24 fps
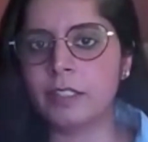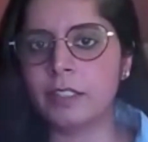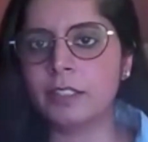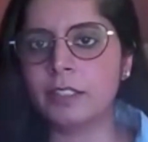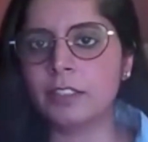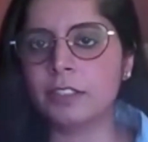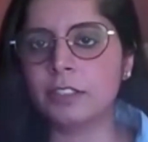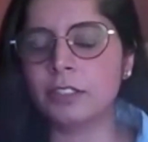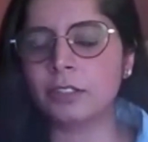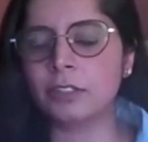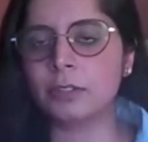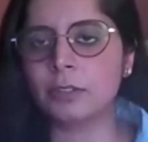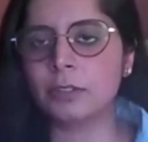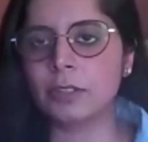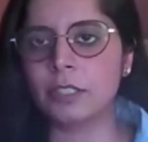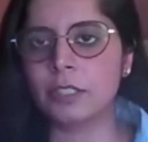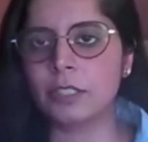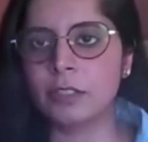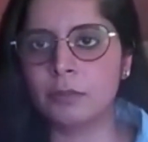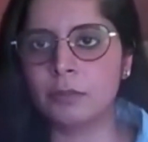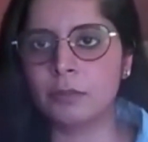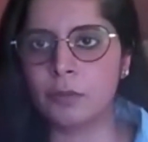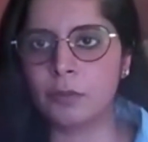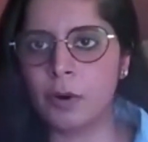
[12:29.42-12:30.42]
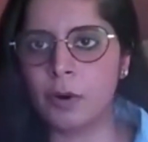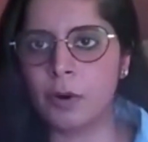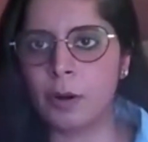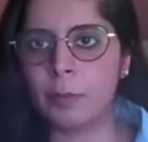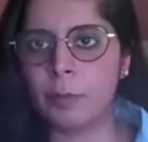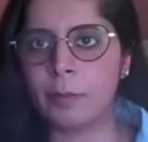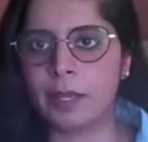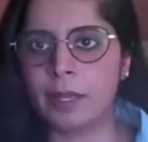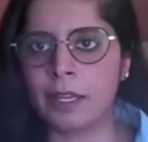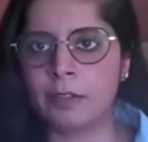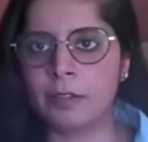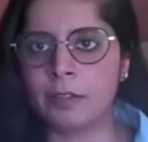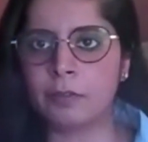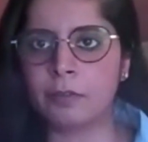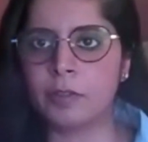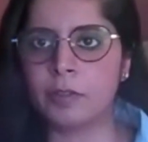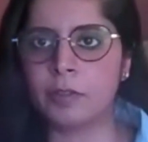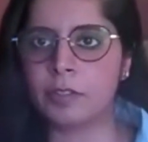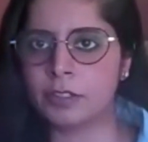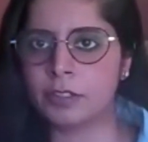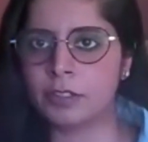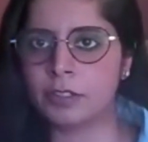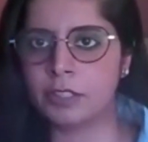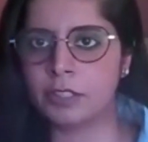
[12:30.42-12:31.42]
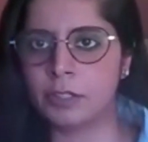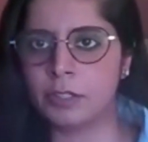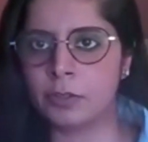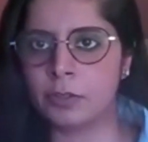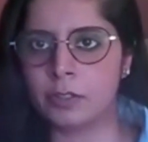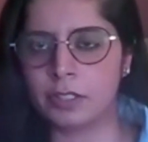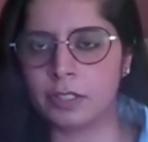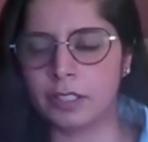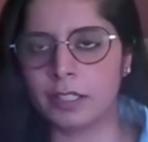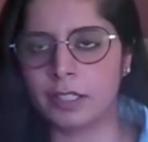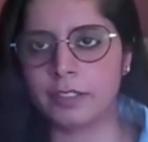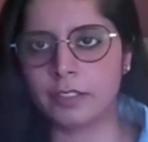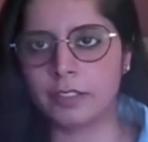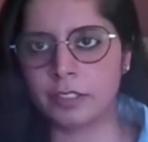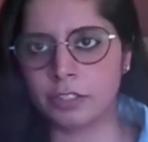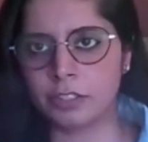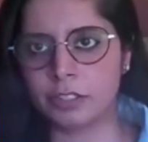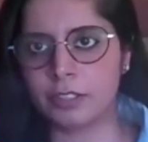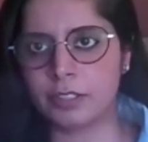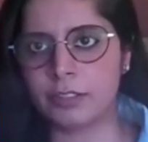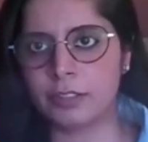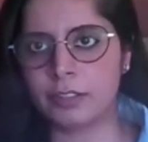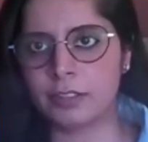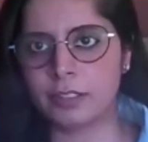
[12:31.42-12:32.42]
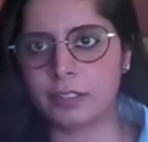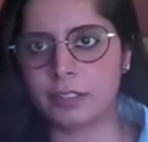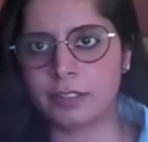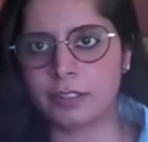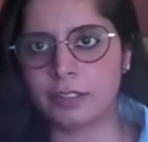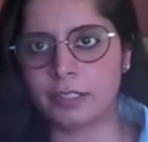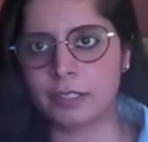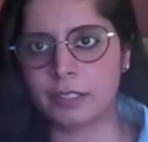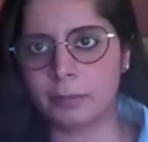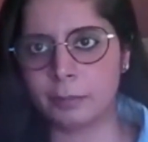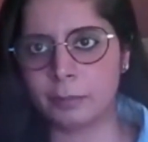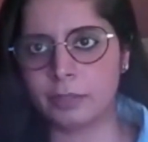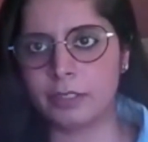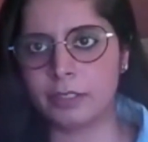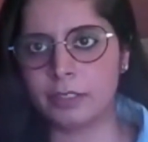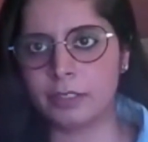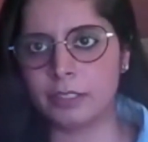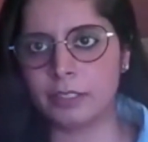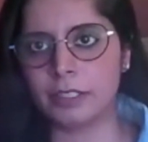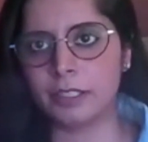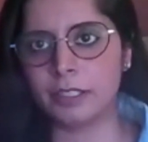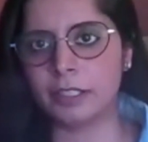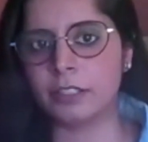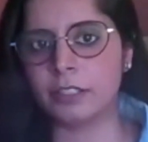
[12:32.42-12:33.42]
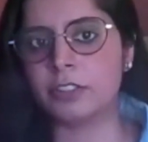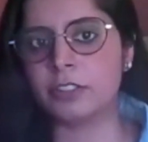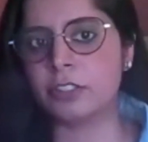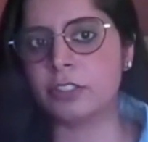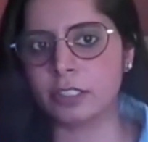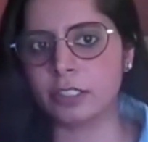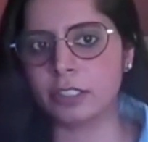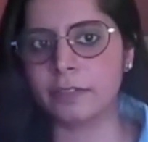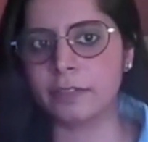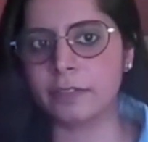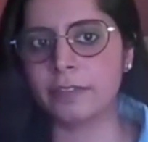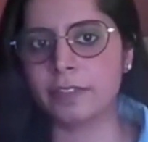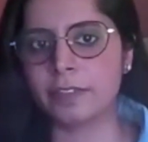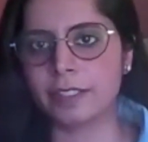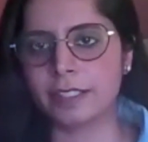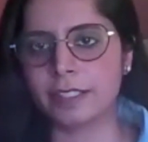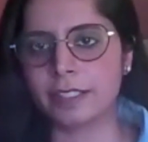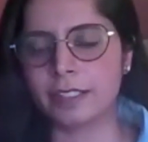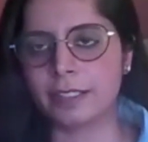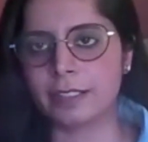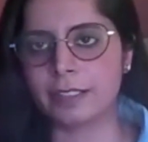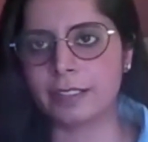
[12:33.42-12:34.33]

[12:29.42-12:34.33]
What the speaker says: to inform and further the organization's sustainability initiatives.